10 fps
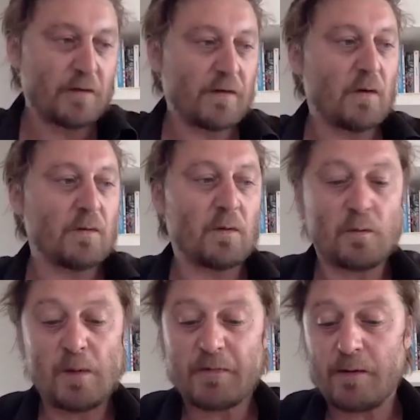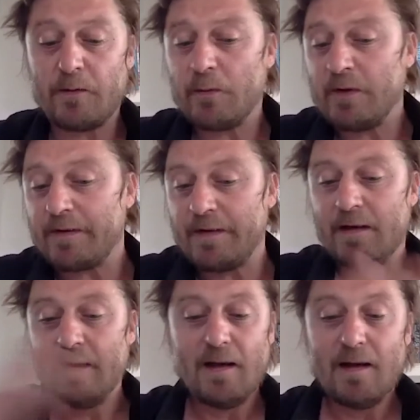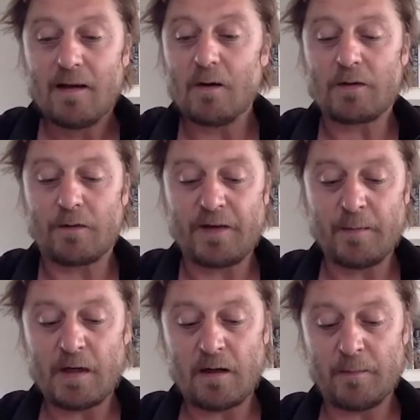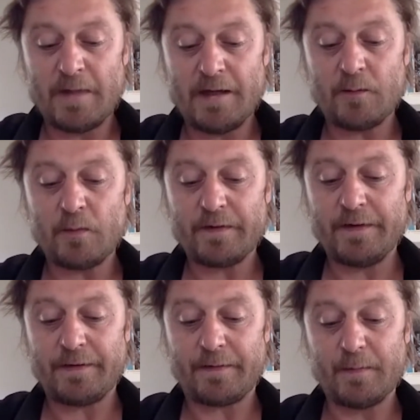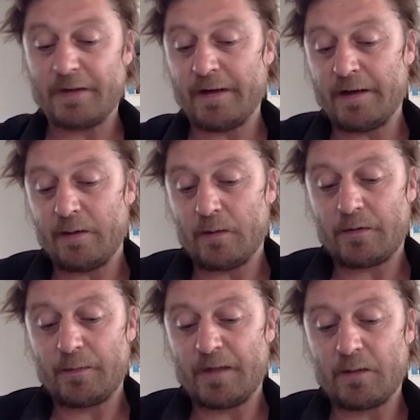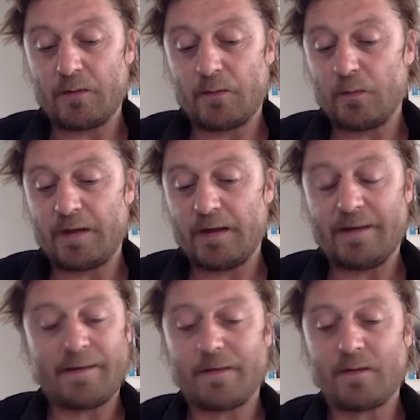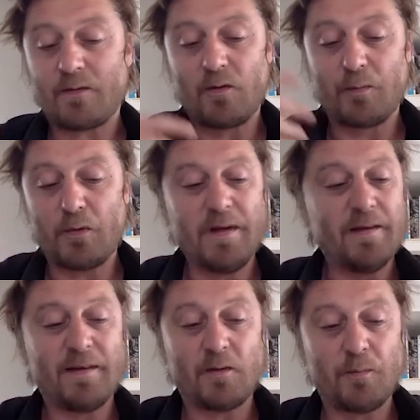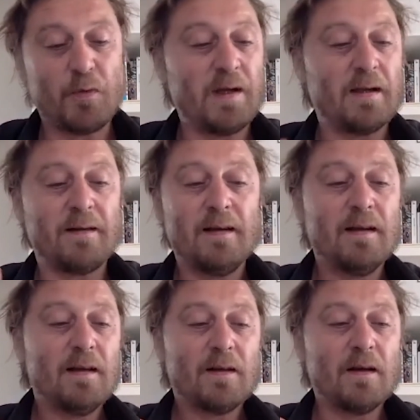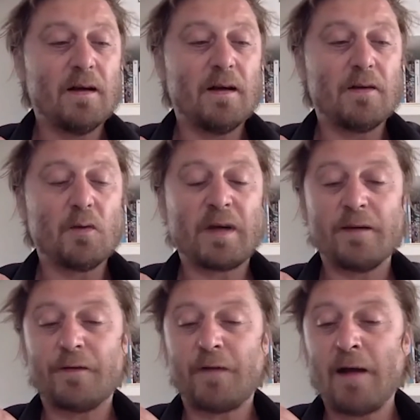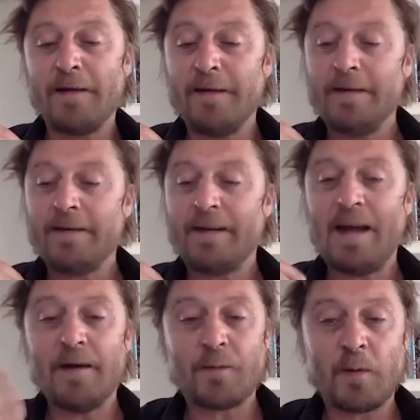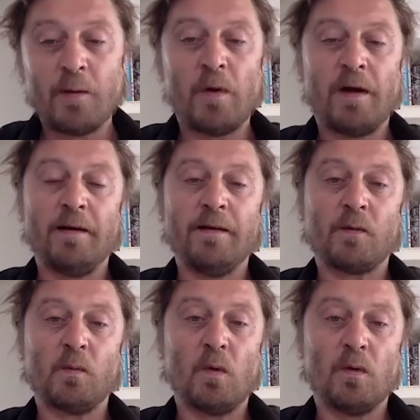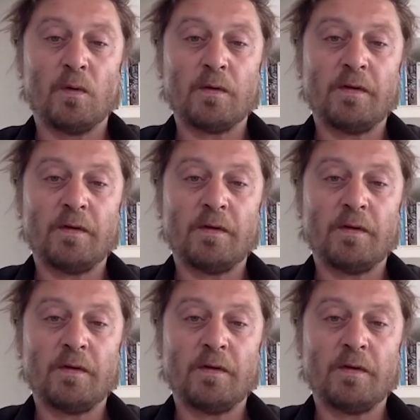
on our website, you will see a lot of them are made with these materials because it's super easy to build. You can find it everywhere in the world.